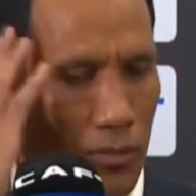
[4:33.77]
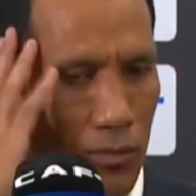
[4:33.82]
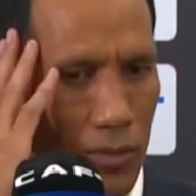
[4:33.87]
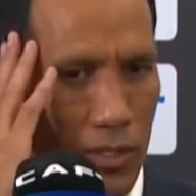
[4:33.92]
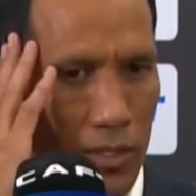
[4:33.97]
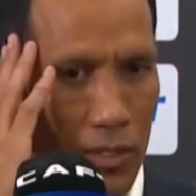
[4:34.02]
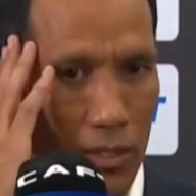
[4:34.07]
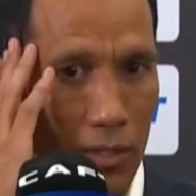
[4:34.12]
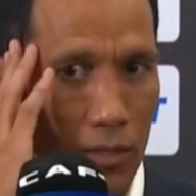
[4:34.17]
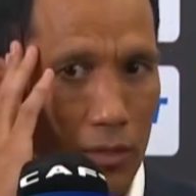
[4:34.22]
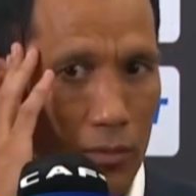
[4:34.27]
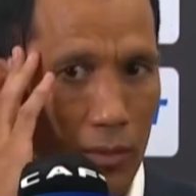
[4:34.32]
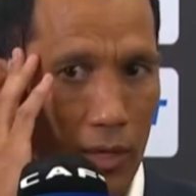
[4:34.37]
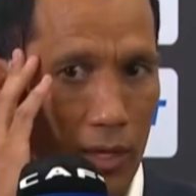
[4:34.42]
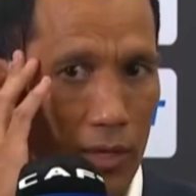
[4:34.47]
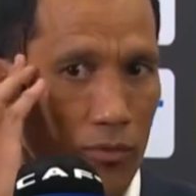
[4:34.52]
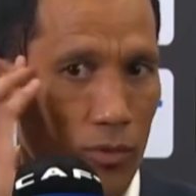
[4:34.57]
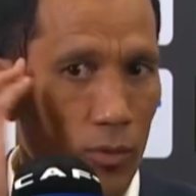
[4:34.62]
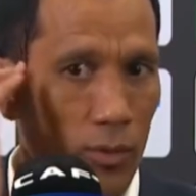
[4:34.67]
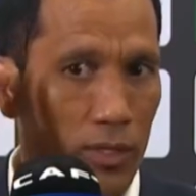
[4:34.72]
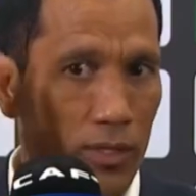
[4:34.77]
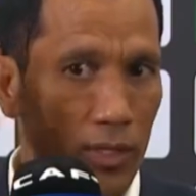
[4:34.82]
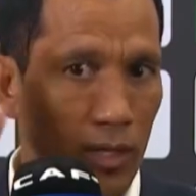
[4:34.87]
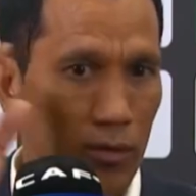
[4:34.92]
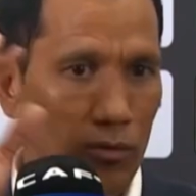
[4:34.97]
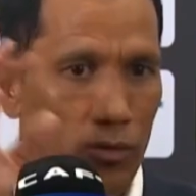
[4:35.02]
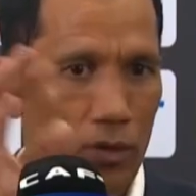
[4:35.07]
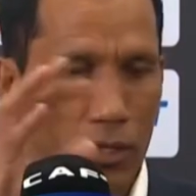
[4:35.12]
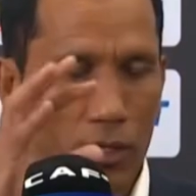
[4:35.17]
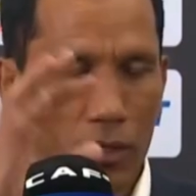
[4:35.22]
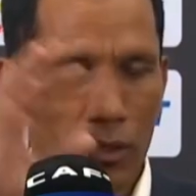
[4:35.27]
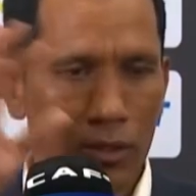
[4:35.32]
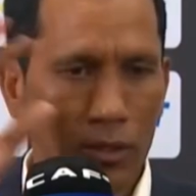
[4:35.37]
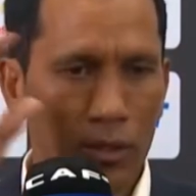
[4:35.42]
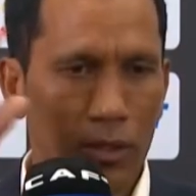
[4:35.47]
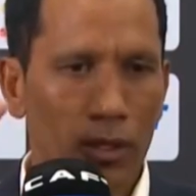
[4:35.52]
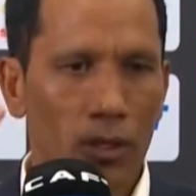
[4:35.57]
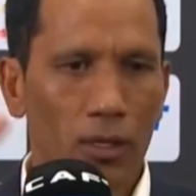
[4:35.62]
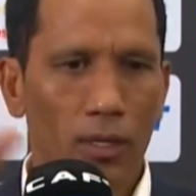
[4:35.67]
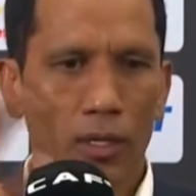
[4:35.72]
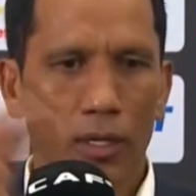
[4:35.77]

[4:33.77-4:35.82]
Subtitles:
and we see it wherever we travel in